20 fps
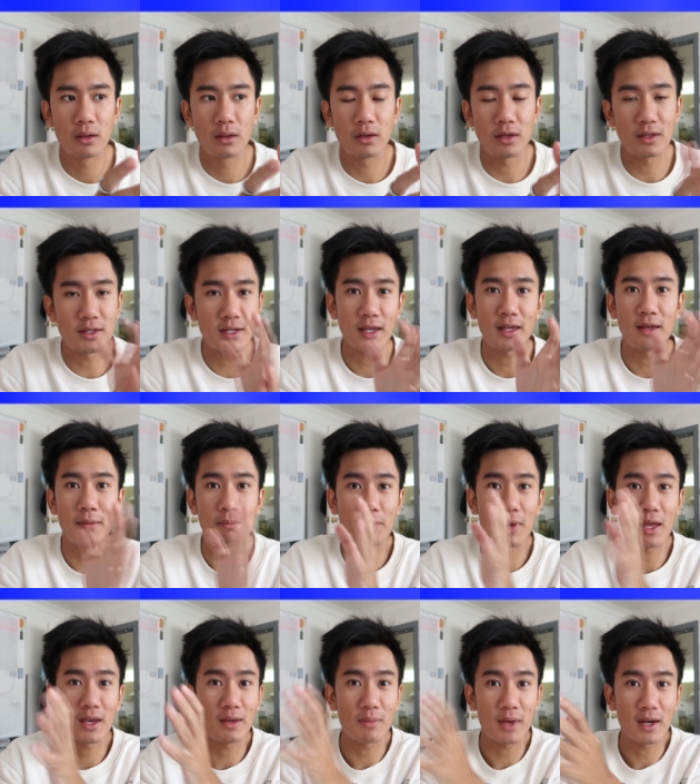you're taking
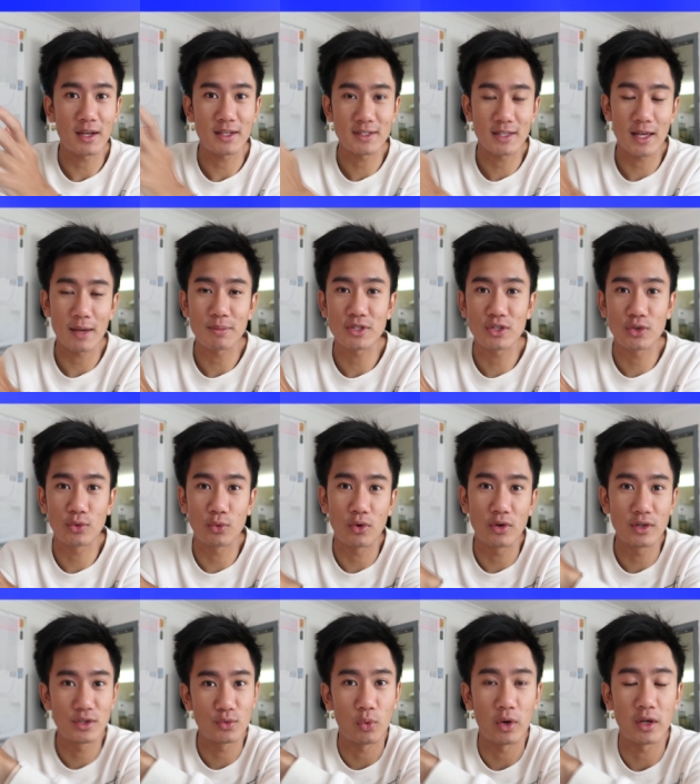many, many steps
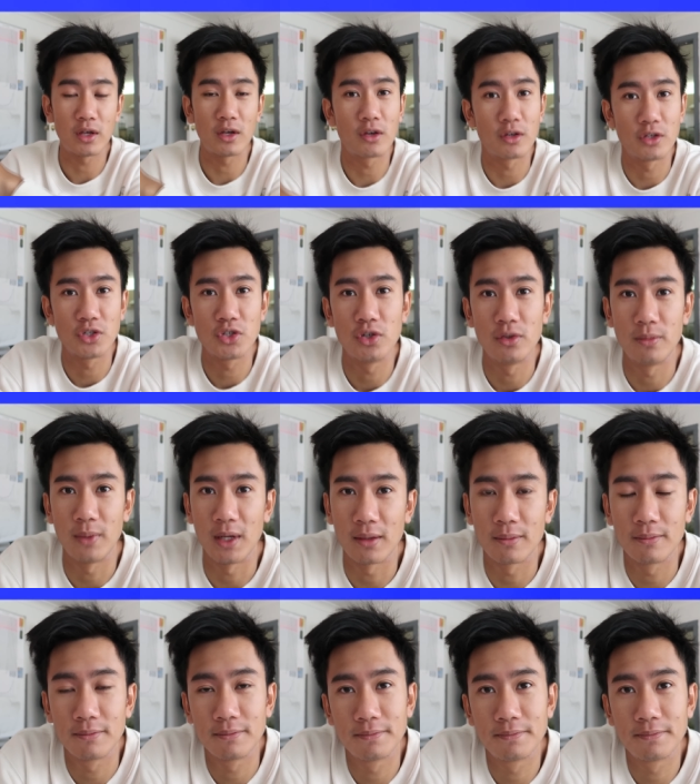towards what you're consuming.